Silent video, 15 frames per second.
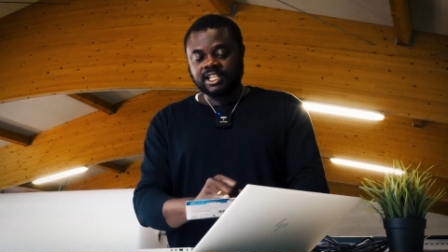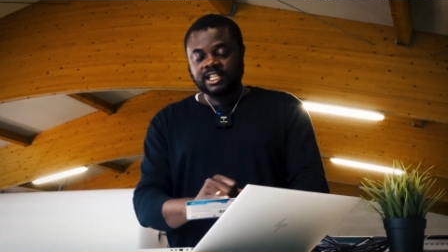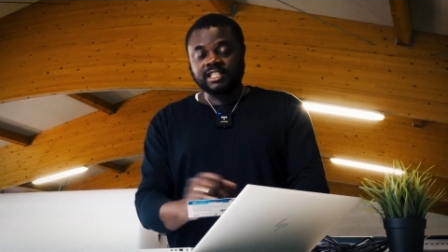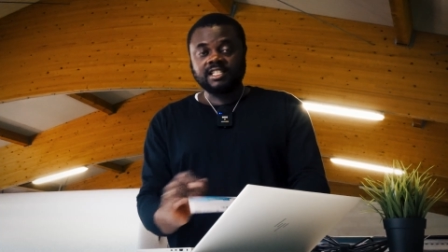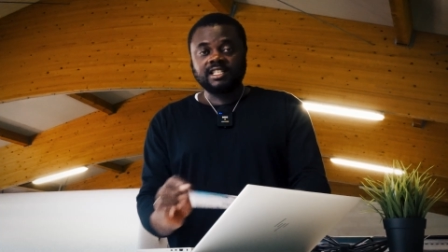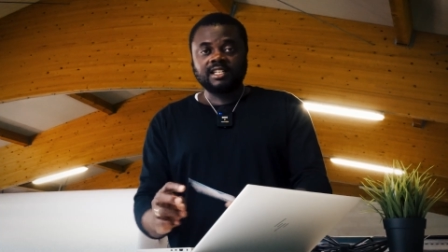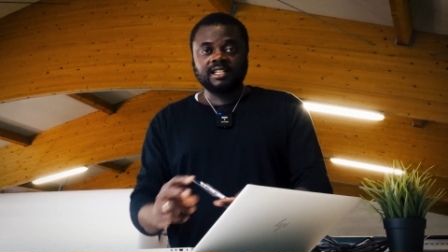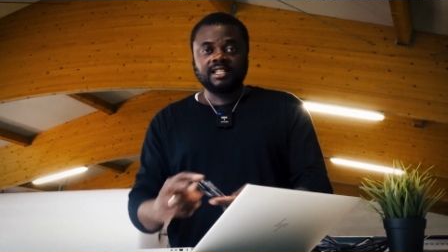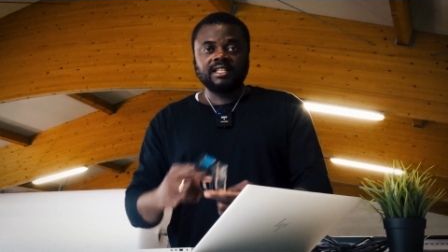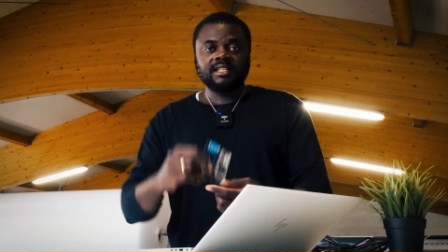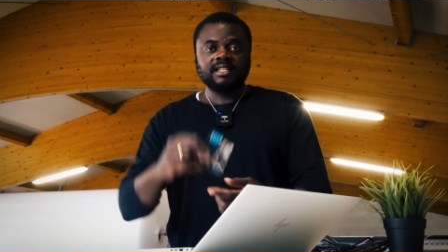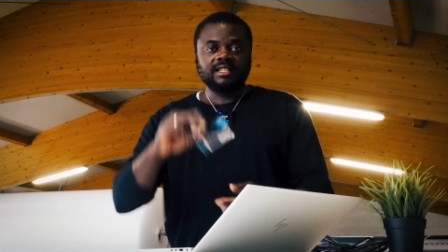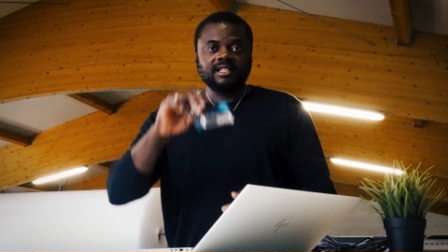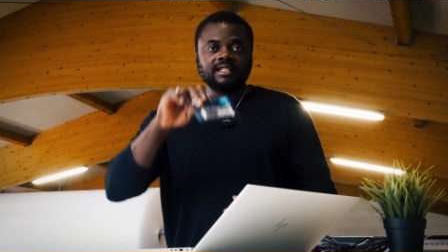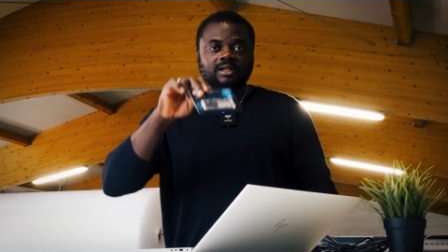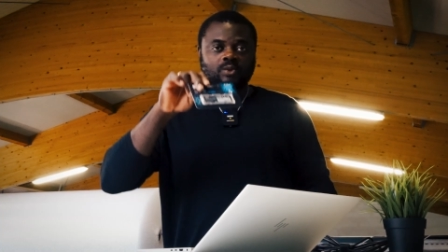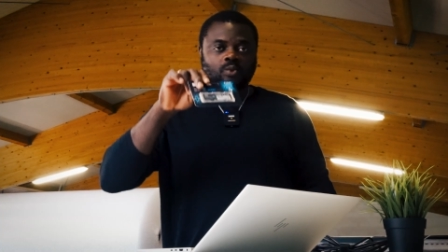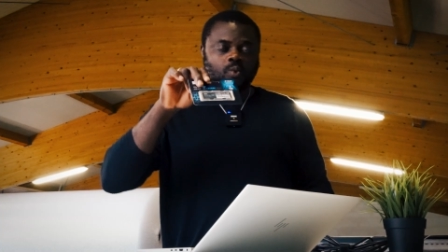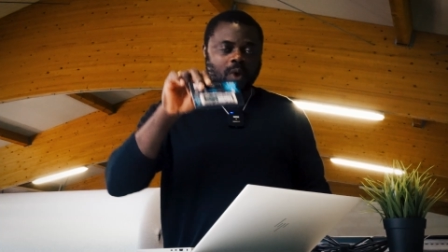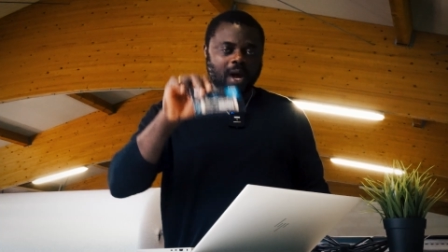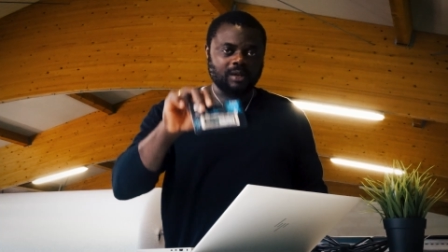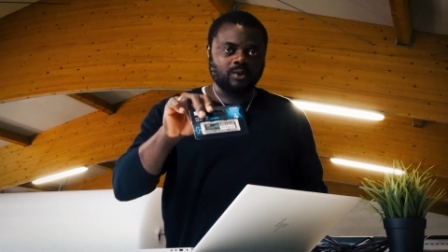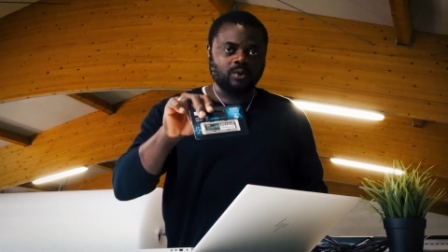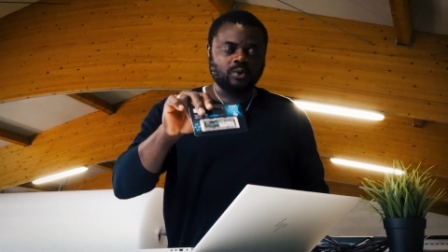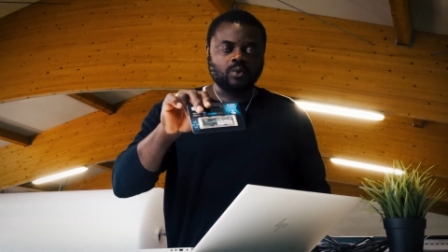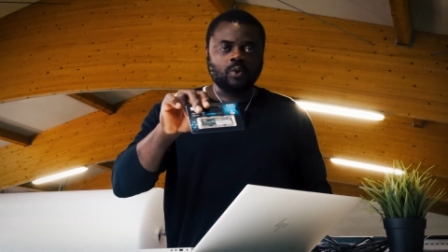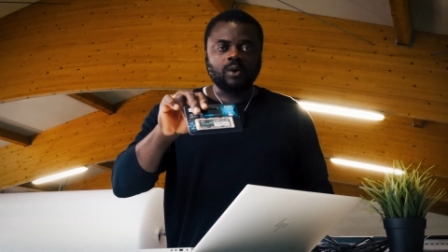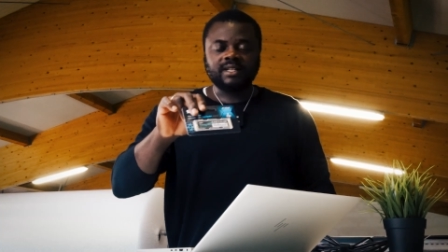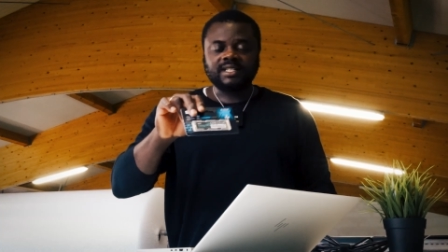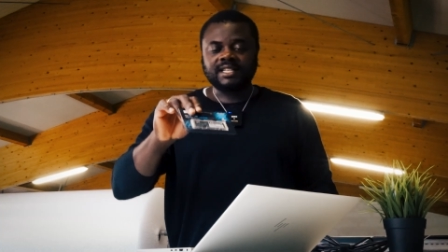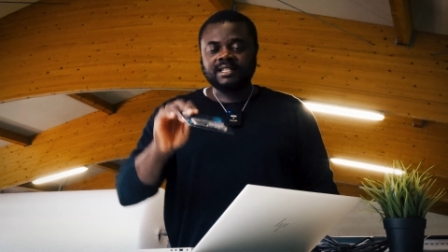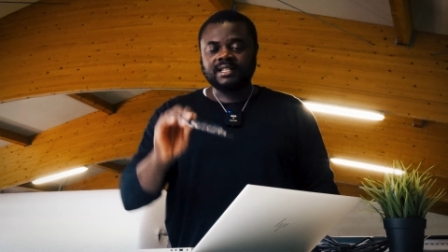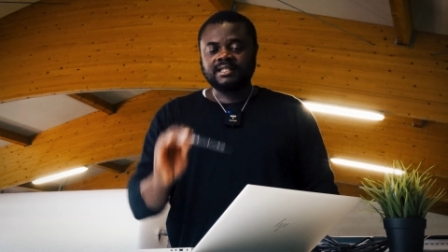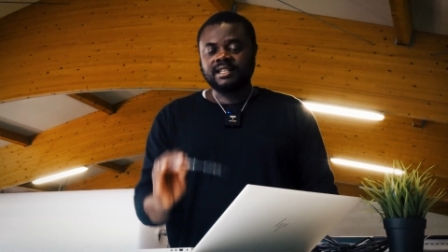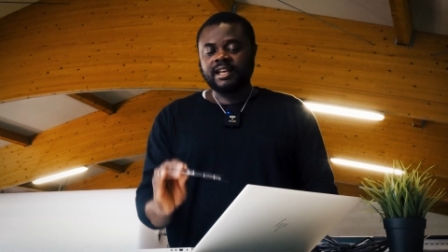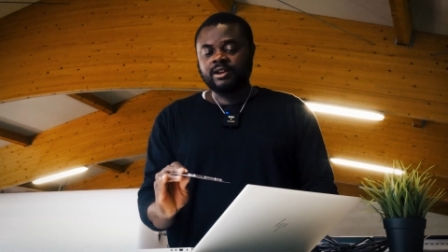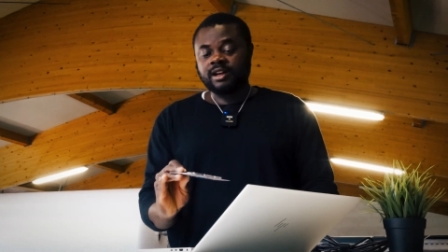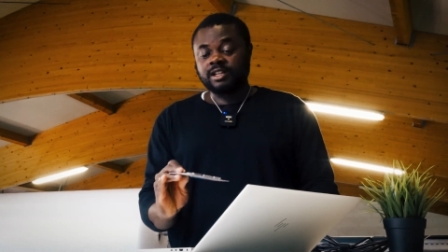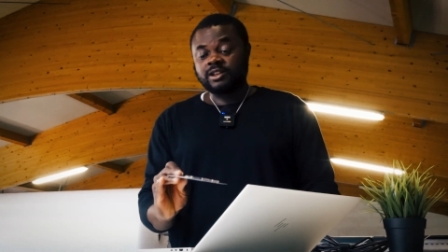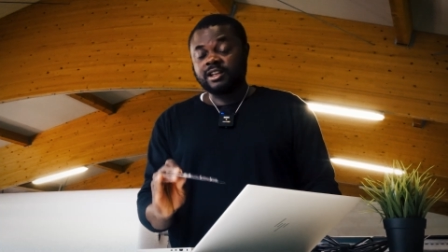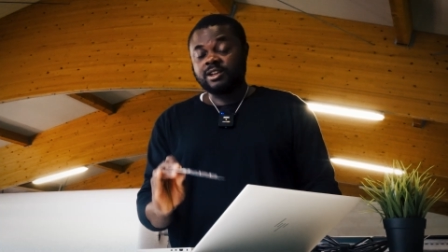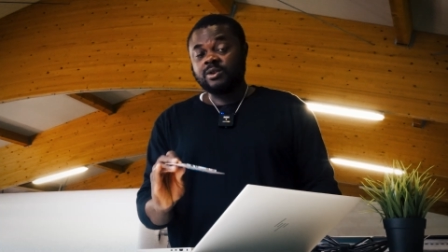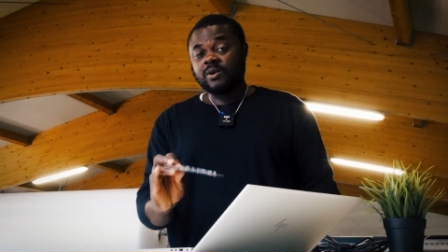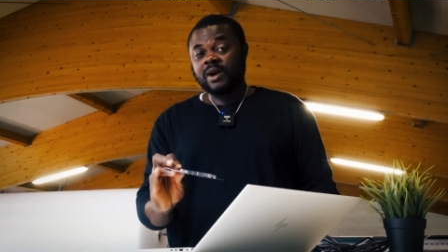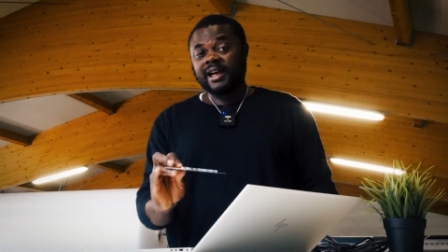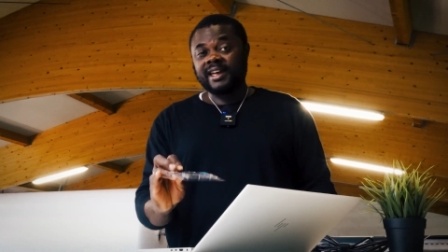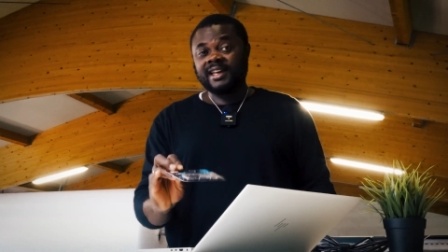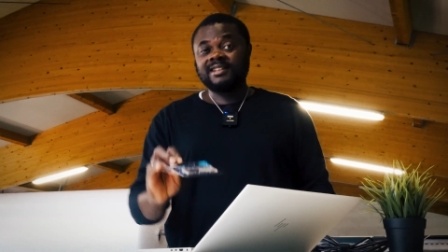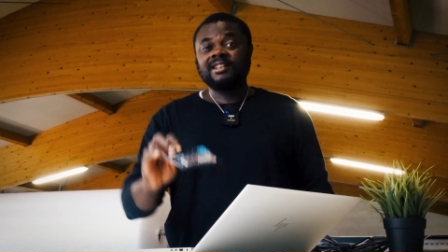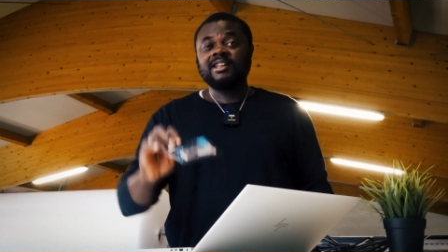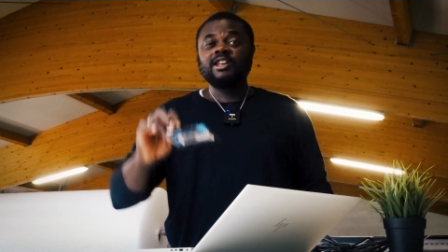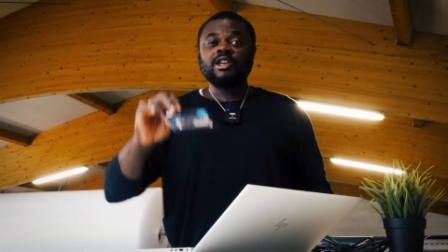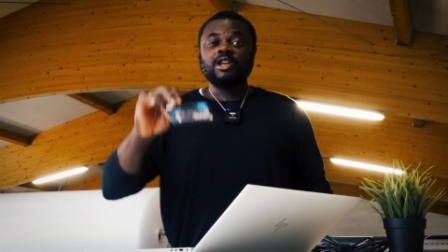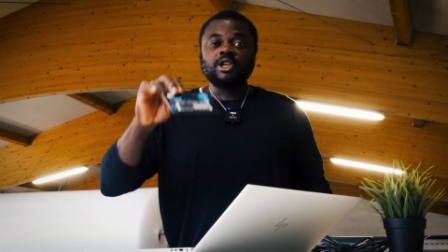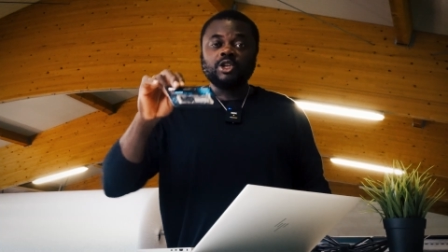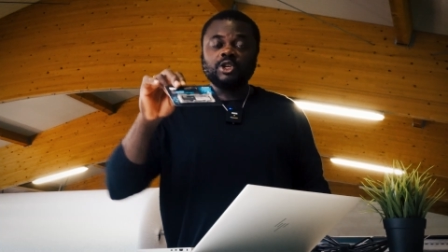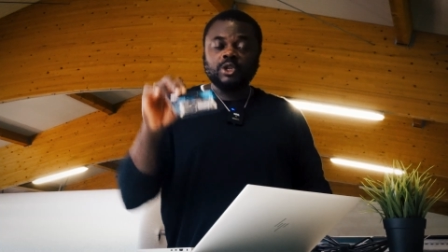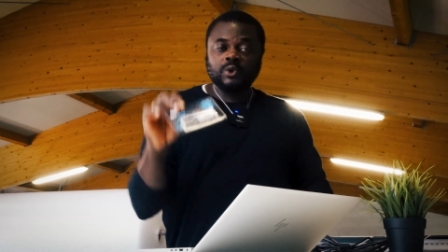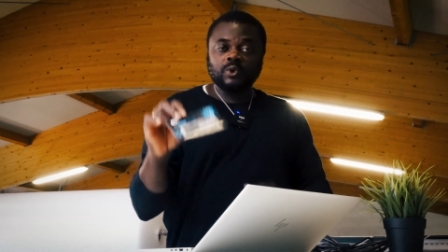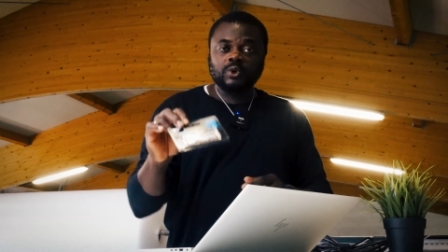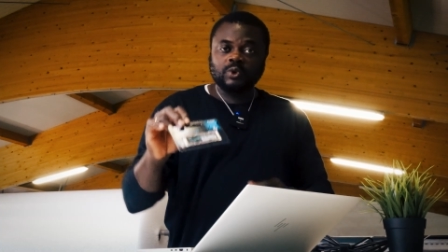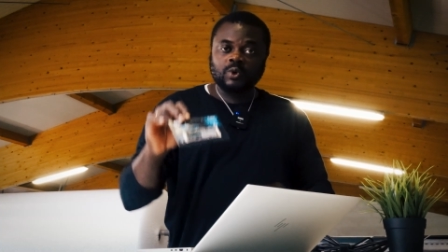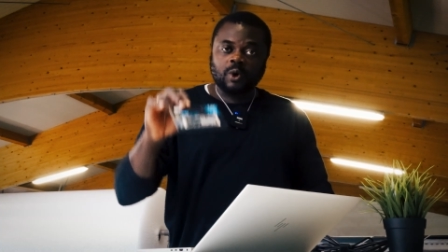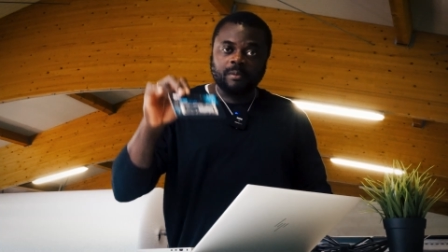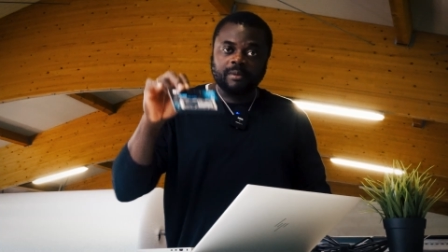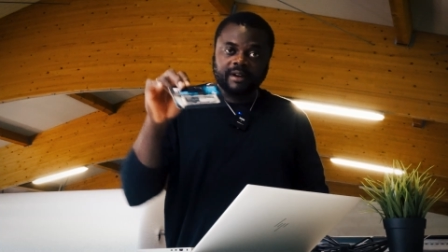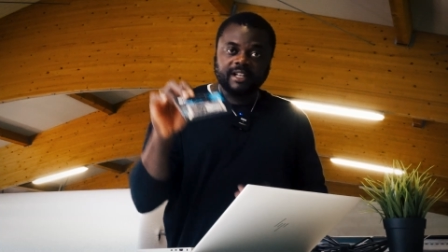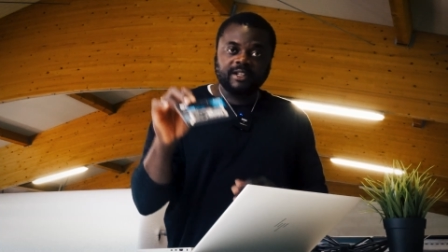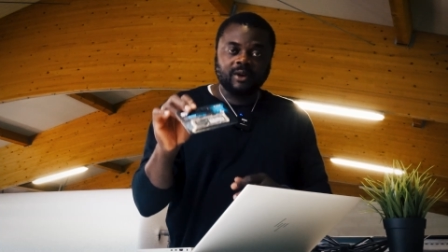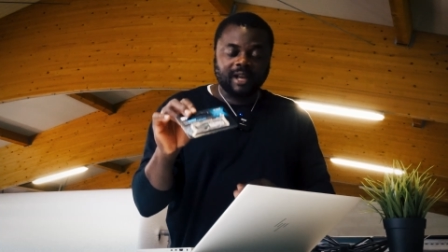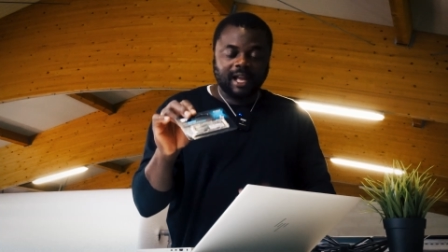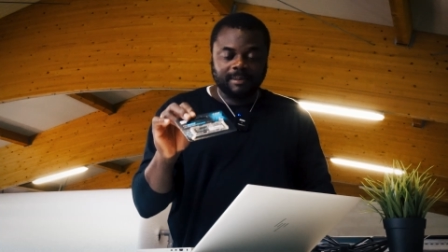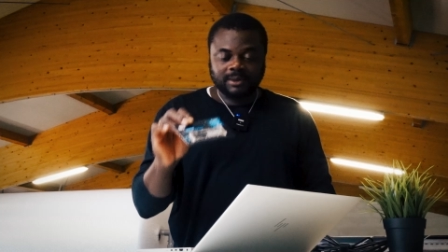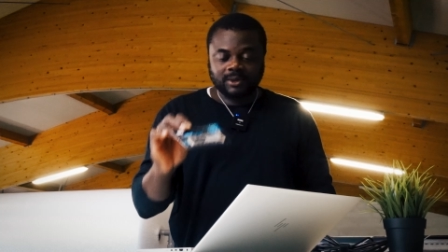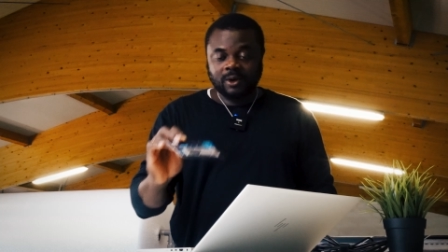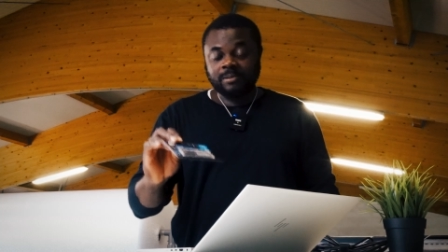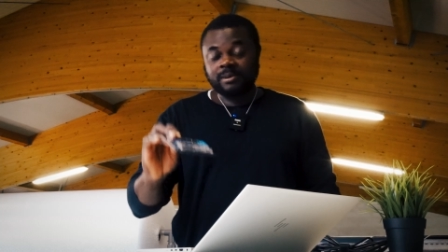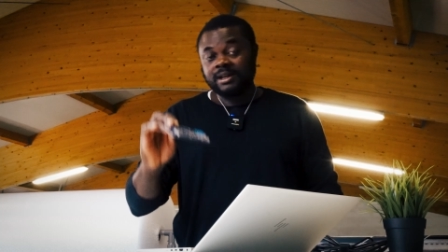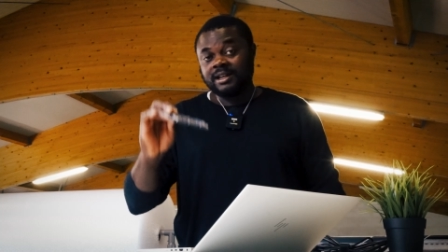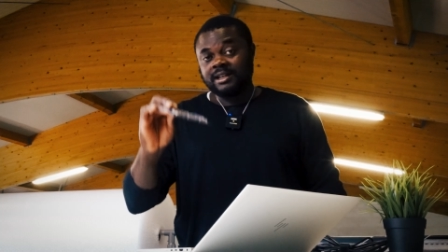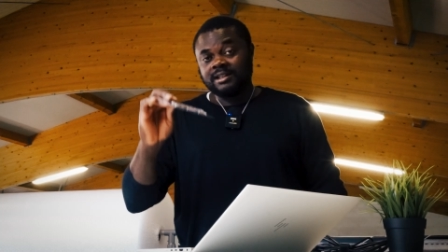Gen 3. This is one good quality SSD that you can actually go ahead use to upgrade your laptop.